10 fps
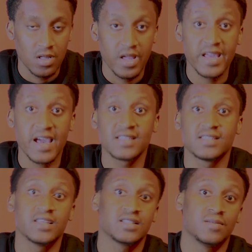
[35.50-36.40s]
Hey
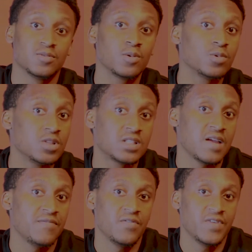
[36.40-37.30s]
guys, the Samsung Note
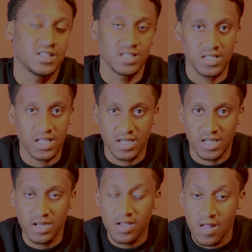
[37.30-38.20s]
Live event just
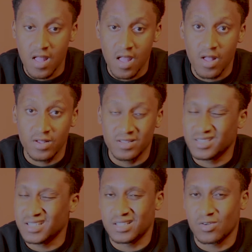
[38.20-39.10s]
ended
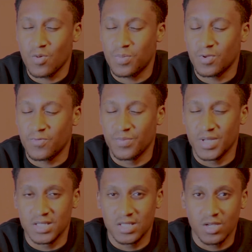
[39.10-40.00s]
just a couple of
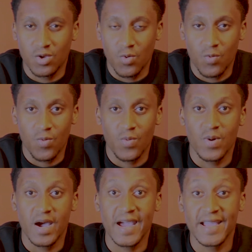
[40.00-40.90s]
minutes ago
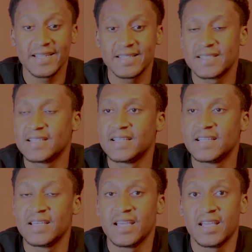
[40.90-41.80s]
and
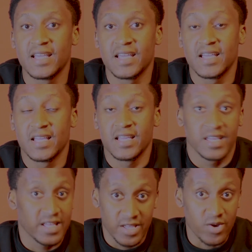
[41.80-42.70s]

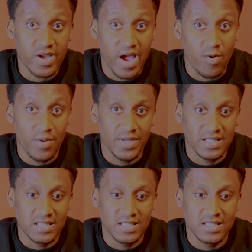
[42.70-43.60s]
your guy
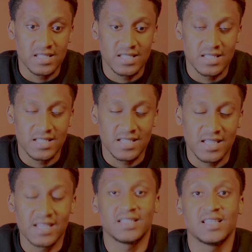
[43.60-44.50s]
Wabbit
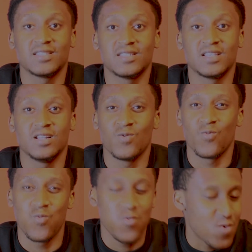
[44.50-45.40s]
is here to tell you
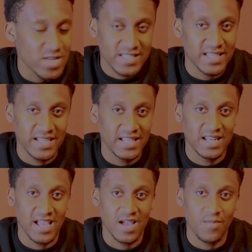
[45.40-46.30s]
what he
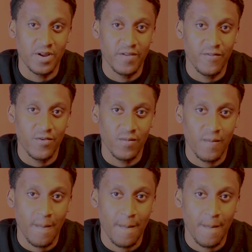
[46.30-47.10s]
didn't like about the phone.